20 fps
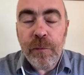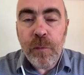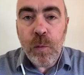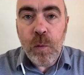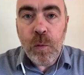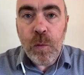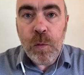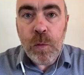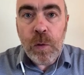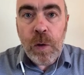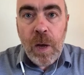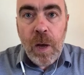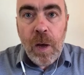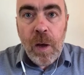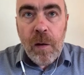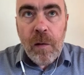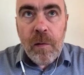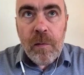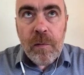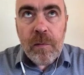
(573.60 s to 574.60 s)
for,
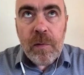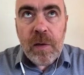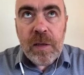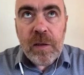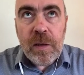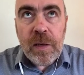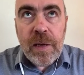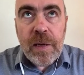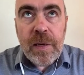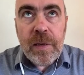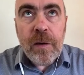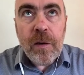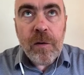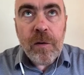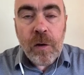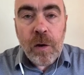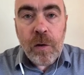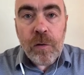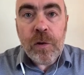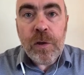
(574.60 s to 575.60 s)
let's say, a
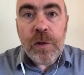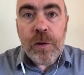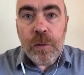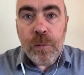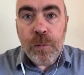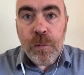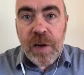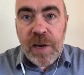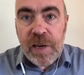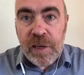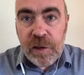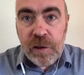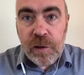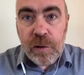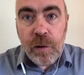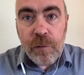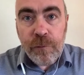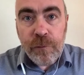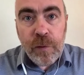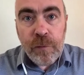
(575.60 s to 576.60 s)

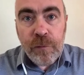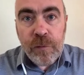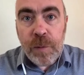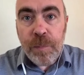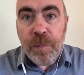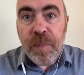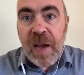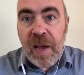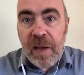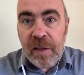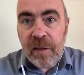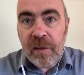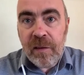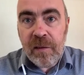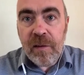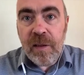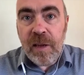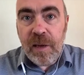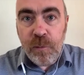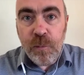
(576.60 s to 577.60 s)
continuation of the
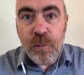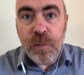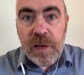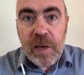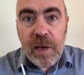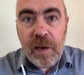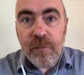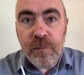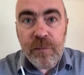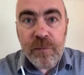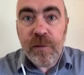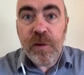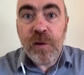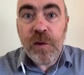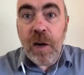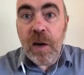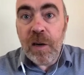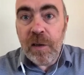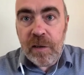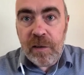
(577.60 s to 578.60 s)
path that we have
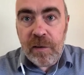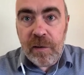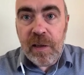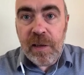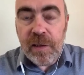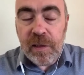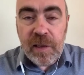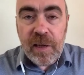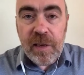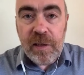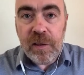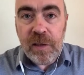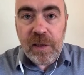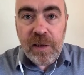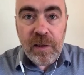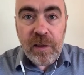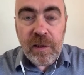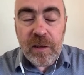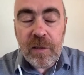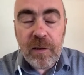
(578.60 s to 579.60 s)
started, let's say,
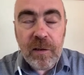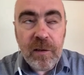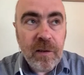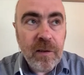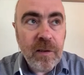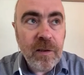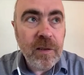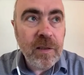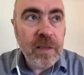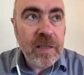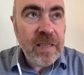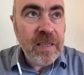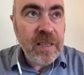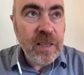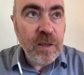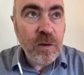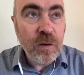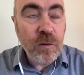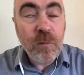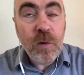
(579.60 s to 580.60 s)
since
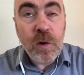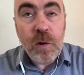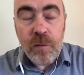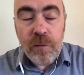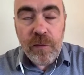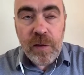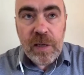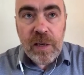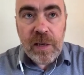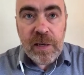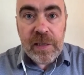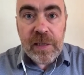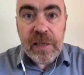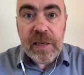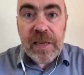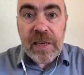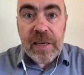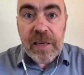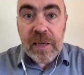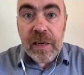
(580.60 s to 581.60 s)

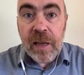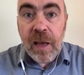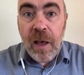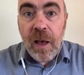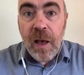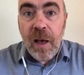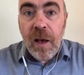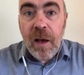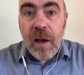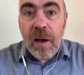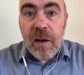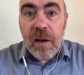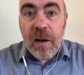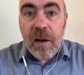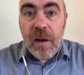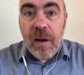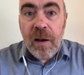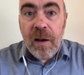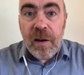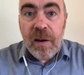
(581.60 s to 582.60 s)
COVID-19.
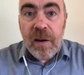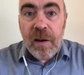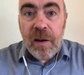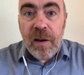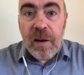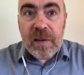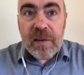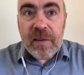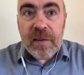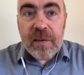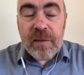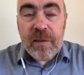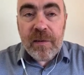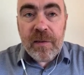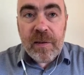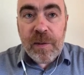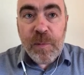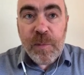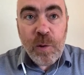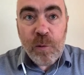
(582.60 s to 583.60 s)

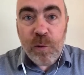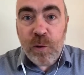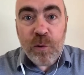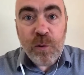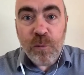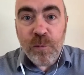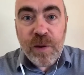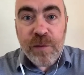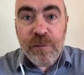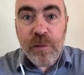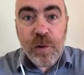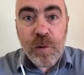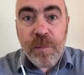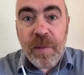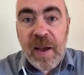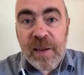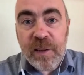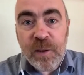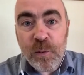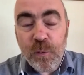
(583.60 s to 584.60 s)
Let me also refer
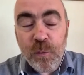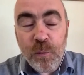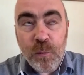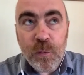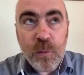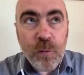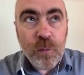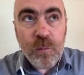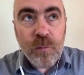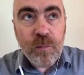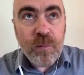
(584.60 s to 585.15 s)
back to